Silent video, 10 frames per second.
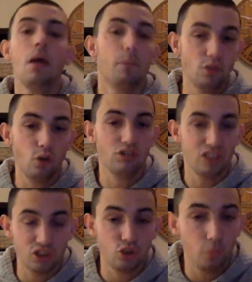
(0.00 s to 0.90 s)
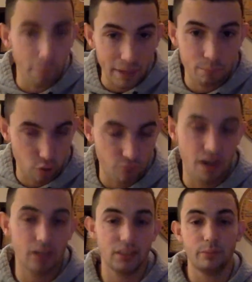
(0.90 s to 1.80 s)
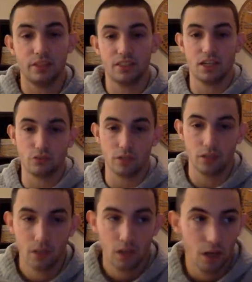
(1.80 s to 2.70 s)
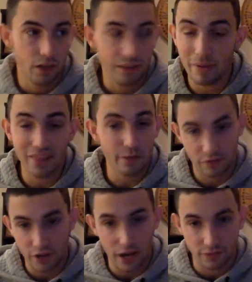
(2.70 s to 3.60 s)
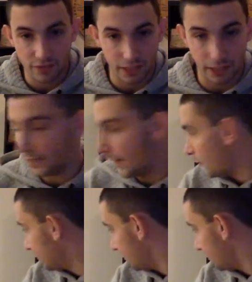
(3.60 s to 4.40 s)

but those are the 2 big profile teams in this country. They've been that way for a half decade now.